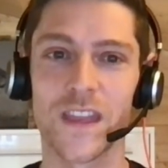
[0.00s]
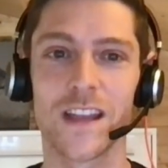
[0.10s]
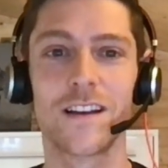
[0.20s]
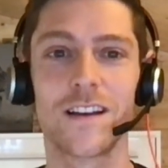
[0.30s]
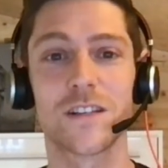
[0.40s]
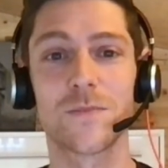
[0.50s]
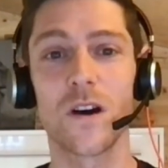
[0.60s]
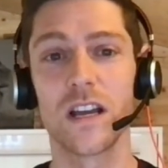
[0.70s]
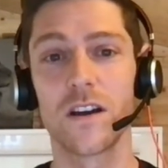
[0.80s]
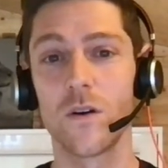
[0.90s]

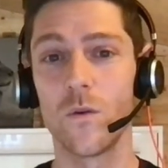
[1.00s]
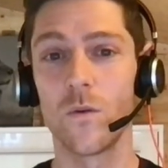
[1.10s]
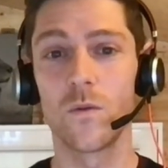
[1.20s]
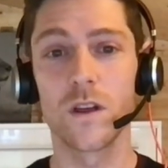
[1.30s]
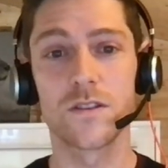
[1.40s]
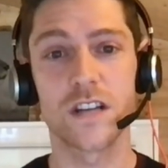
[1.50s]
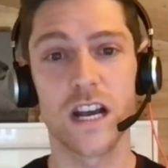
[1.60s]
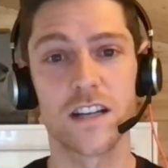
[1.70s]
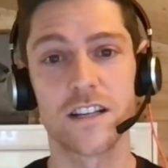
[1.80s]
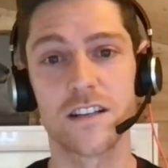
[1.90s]
Despite all those
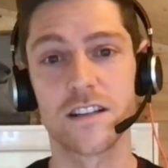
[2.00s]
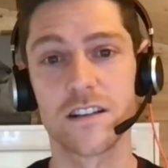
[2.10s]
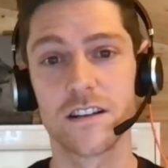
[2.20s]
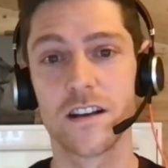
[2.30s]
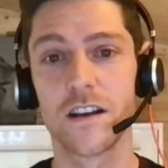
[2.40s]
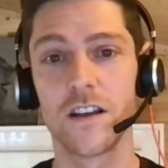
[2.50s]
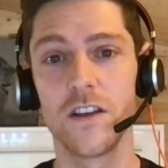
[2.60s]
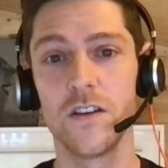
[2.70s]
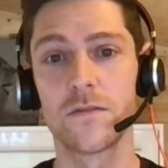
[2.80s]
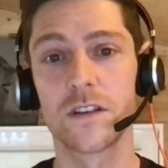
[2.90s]
challenges,
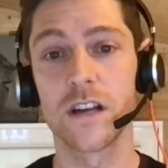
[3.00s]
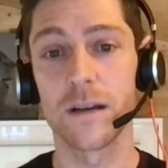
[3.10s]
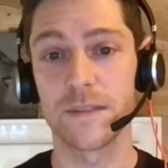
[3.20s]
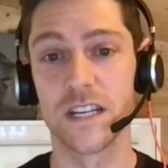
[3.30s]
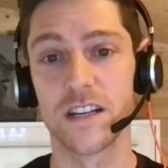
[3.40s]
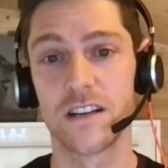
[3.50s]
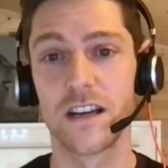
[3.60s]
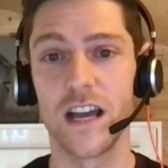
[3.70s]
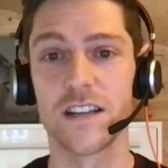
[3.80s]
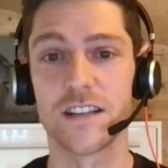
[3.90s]
you've adapted
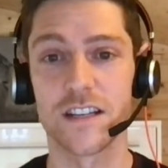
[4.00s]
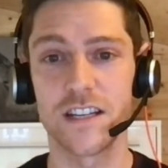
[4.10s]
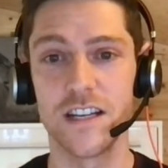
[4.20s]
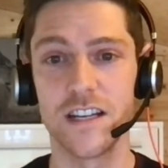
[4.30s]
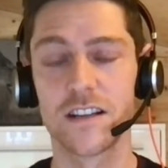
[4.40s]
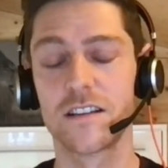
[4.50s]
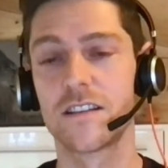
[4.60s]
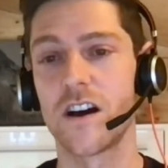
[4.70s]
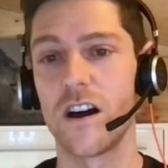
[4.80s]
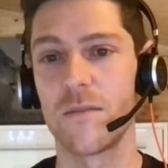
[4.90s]
and succeeded
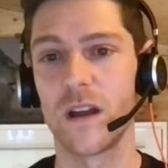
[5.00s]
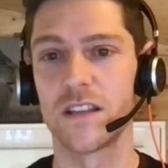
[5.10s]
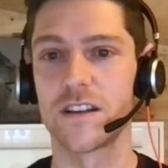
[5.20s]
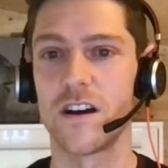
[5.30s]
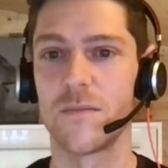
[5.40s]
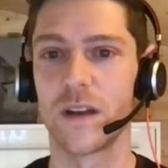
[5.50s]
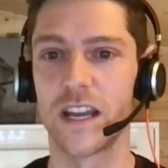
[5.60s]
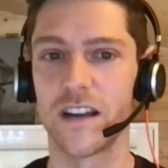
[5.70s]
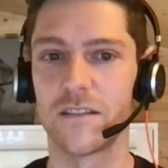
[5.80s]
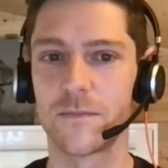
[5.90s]
time and time
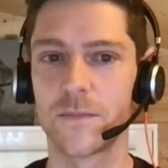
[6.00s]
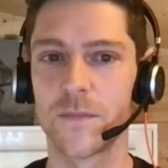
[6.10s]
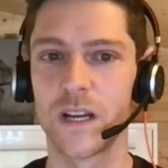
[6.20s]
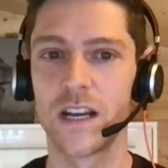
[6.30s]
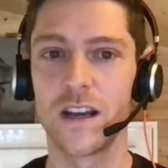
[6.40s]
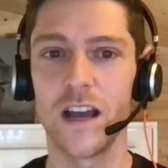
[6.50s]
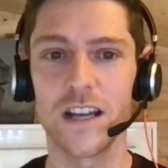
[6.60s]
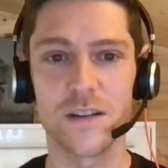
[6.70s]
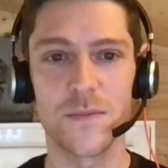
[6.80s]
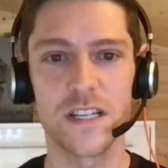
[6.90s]
again.
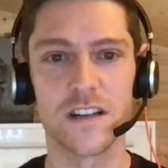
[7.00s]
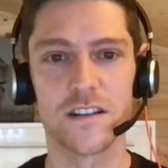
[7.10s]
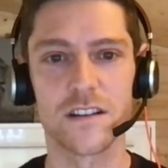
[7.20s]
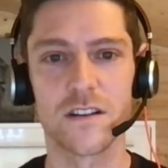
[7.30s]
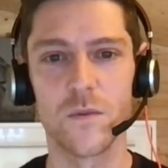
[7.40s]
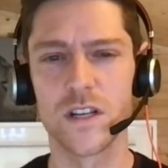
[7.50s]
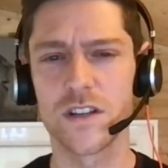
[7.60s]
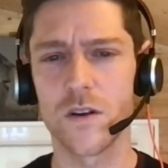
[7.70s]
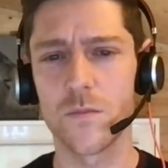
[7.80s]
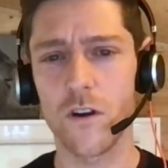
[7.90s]
As a business, we're
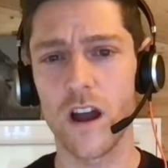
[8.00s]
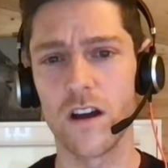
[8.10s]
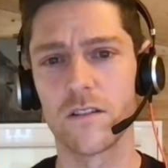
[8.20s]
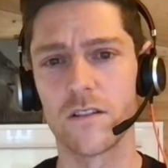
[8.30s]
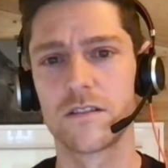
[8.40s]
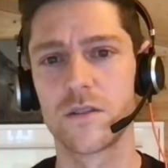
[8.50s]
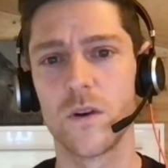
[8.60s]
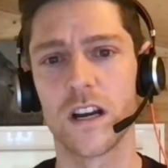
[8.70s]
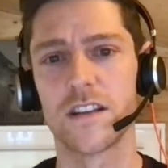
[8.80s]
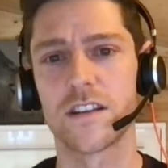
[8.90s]
so proud to
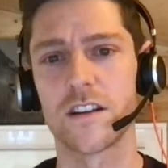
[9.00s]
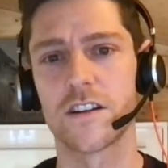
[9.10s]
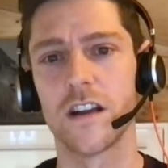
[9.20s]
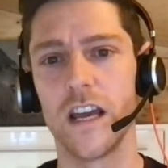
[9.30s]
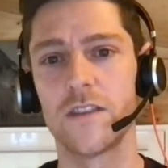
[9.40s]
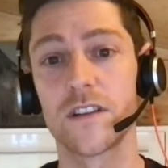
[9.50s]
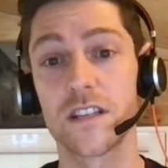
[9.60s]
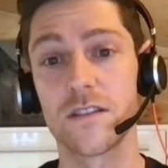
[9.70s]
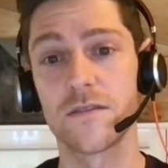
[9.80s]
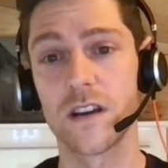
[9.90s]
work in such an
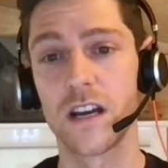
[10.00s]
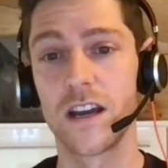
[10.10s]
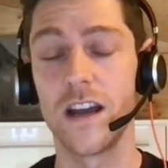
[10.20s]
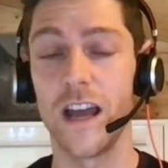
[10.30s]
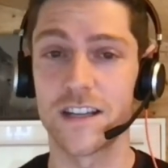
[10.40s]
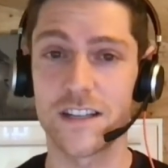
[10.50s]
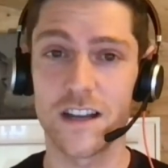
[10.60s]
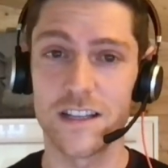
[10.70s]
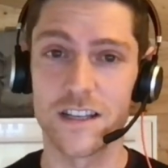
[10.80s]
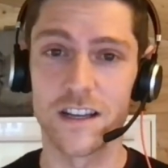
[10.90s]
innovative,
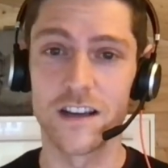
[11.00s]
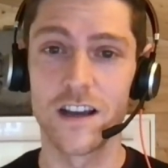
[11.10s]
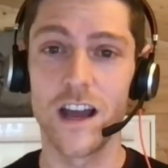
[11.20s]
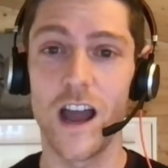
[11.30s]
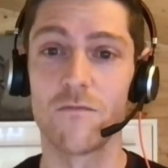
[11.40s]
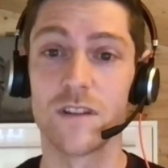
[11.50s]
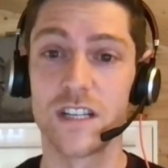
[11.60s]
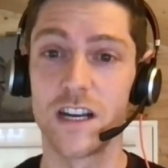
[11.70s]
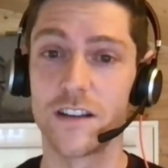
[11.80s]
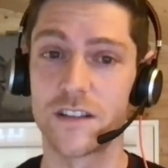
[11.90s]
exciting, and
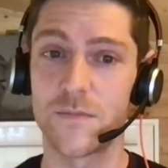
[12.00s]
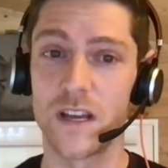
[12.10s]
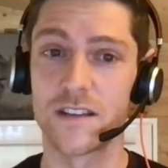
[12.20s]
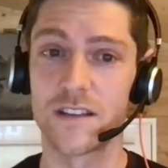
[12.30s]
resilient space.